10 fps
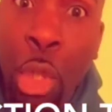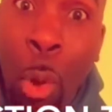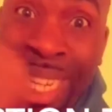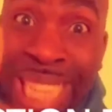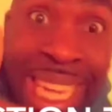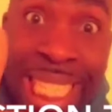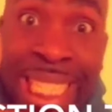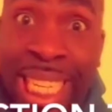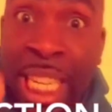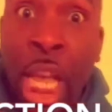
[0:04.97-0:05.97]
your
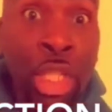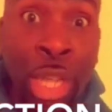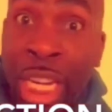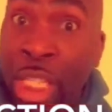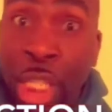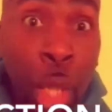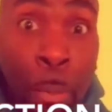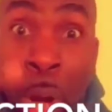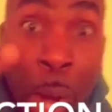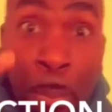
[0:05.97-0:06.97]
identity, challenging
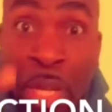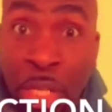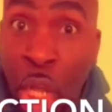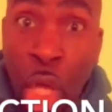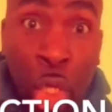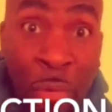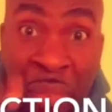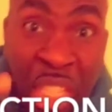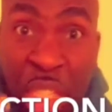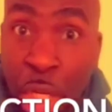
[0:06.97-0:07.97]
your purpose, your
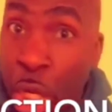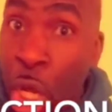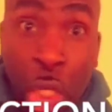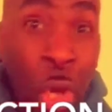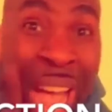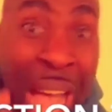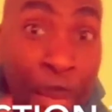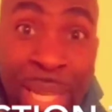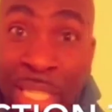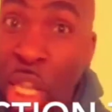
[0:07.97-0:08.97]
vision, your
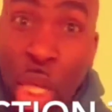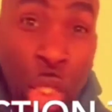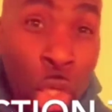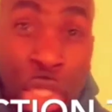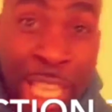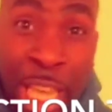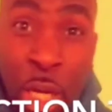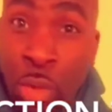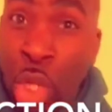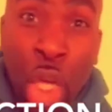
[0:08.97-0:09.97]
habits, your
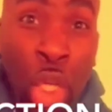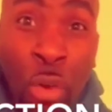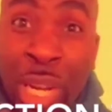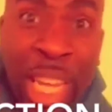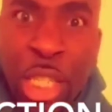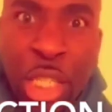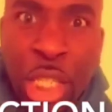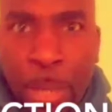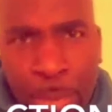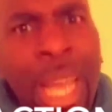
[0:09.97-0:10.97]
skills, your relationships.